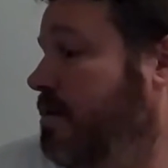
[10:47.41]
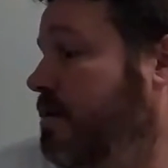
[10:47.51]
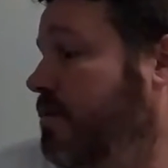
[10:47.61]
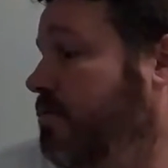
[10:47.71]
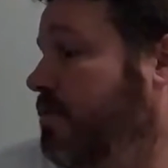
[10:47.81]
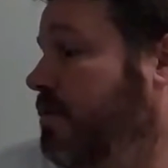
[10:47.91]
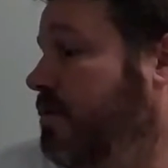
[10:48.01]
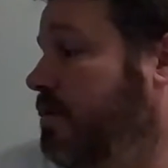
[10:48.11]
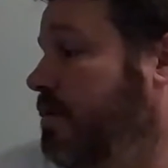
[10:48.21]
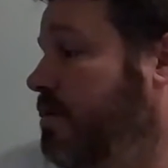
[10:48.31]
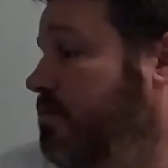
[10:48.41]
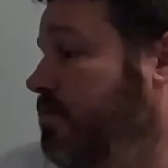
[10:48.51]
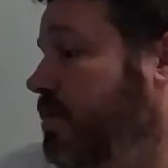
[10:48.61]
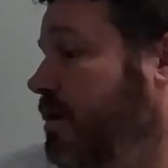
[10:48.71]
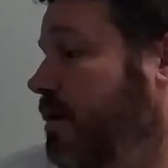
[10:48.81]
The other one, another
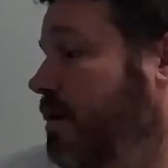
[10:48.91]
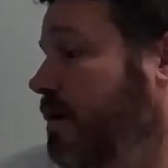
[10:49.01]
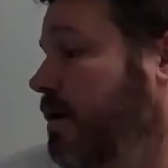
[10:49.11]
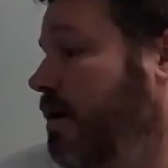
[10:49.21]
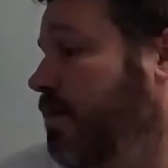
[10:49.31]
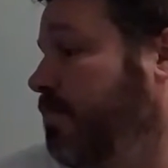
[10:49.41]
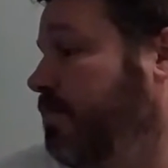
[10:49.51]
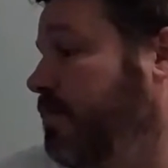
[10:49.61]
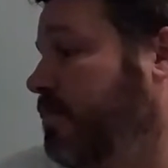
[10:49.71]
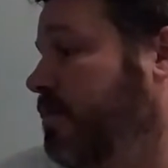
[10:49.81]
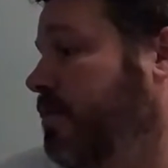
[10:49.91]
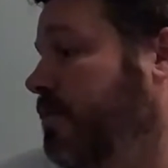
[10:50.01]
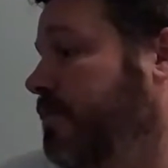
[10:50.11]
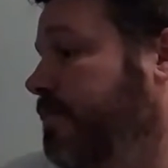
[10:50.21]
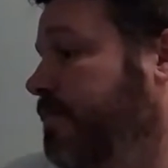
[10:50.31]
book
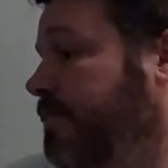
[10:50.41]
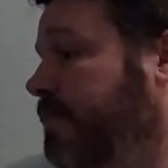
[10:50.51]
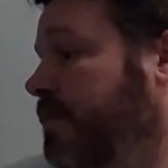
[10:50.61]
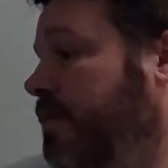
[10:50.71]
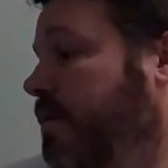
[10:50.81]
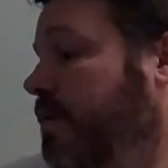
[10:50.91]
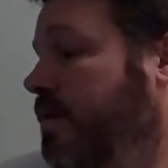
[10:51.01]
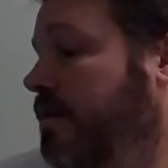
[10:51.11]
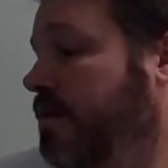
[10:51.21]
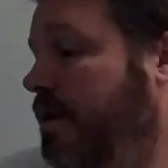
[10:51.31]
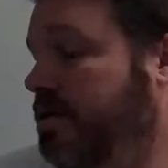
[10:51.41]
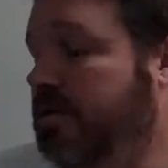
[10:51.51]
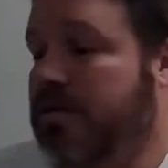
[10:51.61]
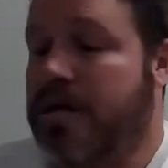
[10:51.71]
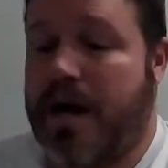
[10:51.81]
that I
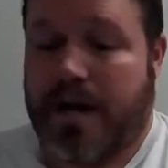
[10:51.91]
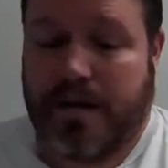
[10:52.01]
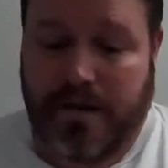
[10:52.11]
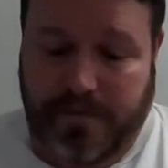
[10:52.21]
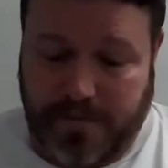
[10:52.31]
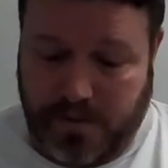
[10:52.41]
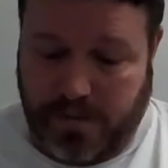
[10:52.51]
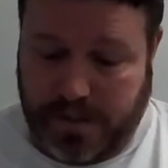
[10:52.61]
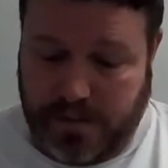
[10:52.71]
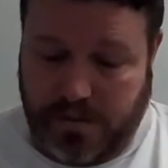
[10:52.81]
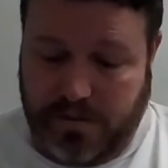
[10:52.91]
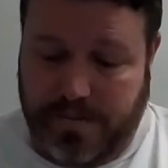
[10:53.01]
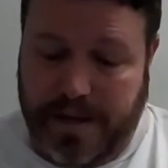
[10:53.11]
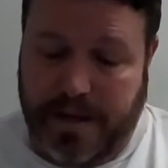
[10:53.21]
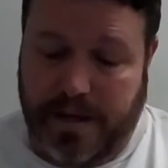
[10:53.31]
just got a few weeks ago is
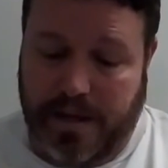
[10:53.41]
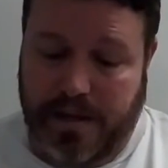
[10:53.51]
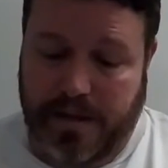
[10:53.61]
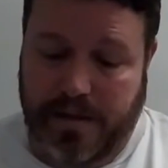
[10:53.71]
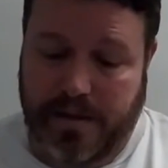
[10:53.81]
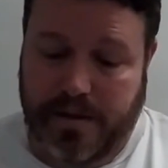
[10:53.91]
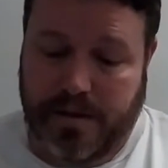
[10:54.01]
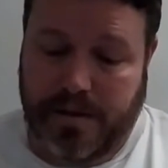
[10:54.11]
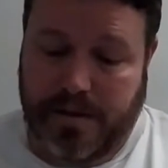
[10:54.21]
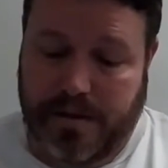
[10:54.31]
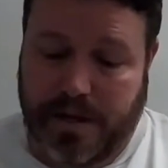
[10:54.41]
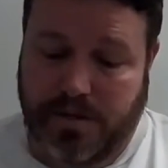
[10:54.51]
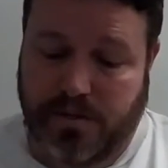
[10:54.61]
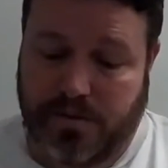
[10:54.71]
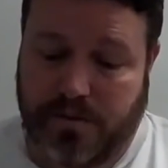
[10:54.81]
by
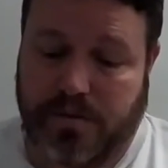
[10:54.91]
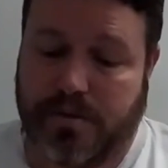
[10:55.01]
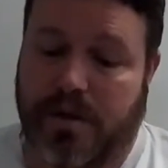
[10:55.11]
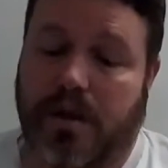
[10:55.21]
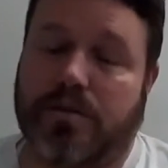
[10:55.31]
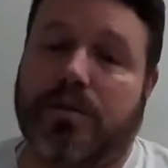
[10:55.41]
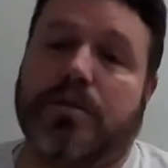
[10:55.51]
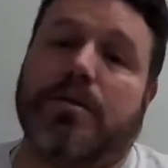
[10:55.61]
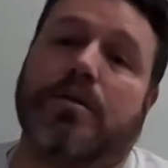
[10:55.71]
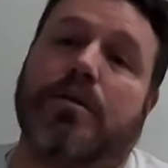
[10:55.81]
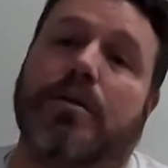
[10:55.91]
Nigel Calder.